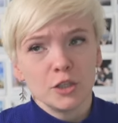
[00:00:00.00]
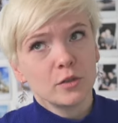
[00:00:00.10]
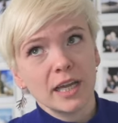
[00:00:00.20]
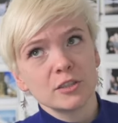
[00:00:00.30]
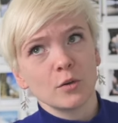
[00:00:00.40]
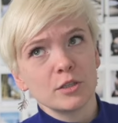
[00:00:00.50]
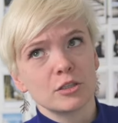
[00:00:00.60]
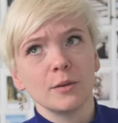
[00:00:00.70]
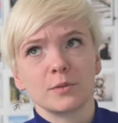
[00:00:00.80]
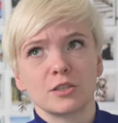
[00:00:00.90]
You can't always
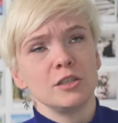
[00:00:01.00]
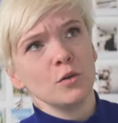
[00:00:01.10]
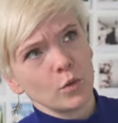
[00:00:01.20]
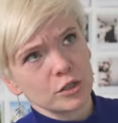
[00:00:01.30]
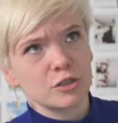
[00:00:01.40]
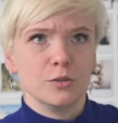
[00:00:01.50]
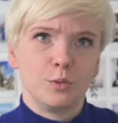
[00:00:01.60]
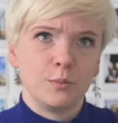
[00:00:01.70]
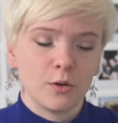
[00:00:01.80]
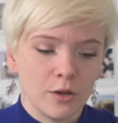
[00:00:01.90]
jump to see the worst in
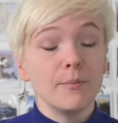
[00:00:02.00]
people.